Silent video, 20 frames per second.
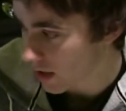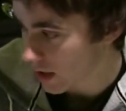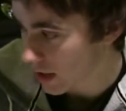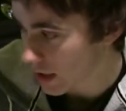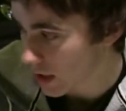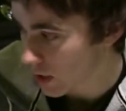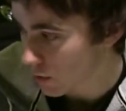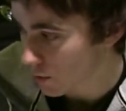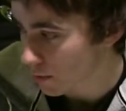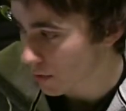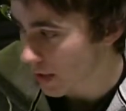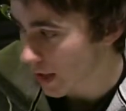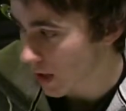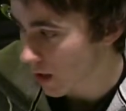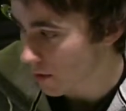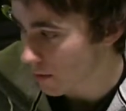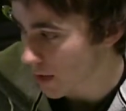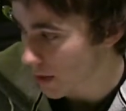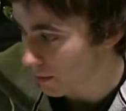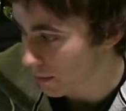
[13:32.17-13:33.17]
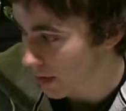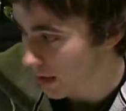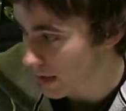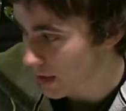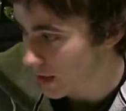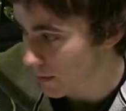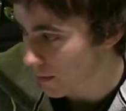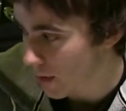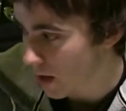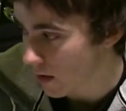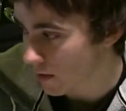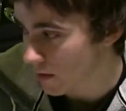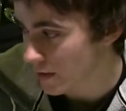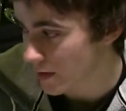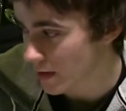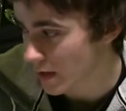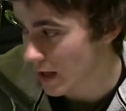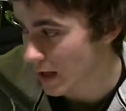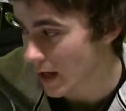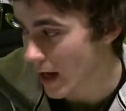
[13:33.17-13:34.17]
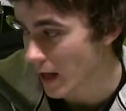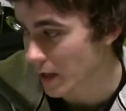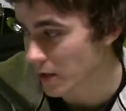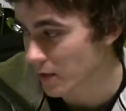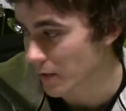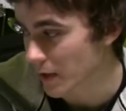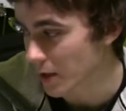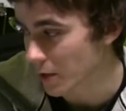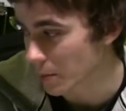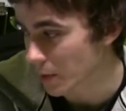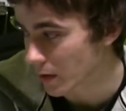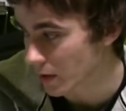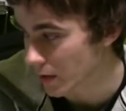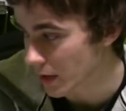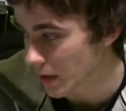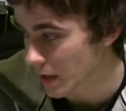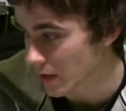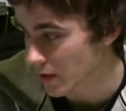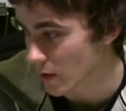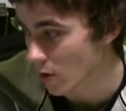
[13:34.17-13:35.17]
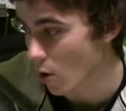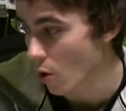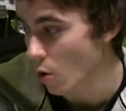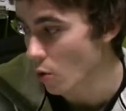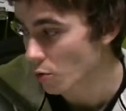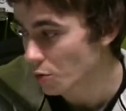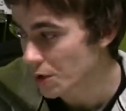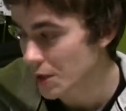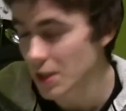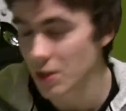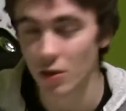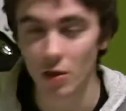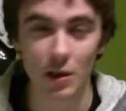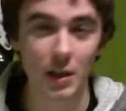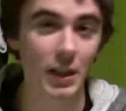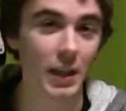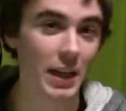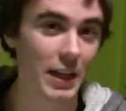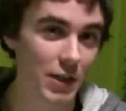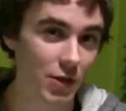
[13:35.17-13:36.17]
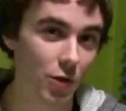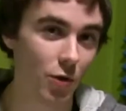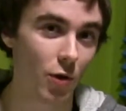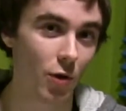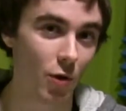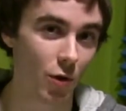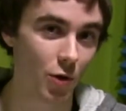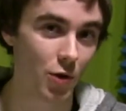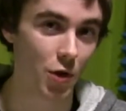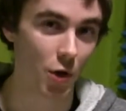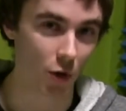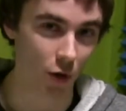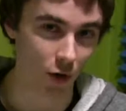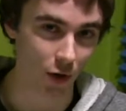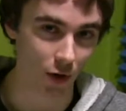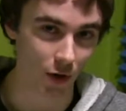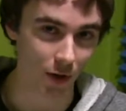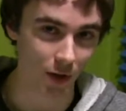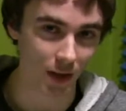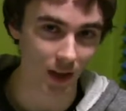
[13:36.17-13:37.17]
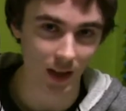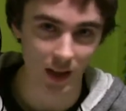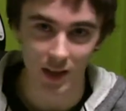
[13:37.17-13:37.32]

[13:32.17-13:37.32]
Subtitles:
Each player may play spells and activate abilities only during his or her turn.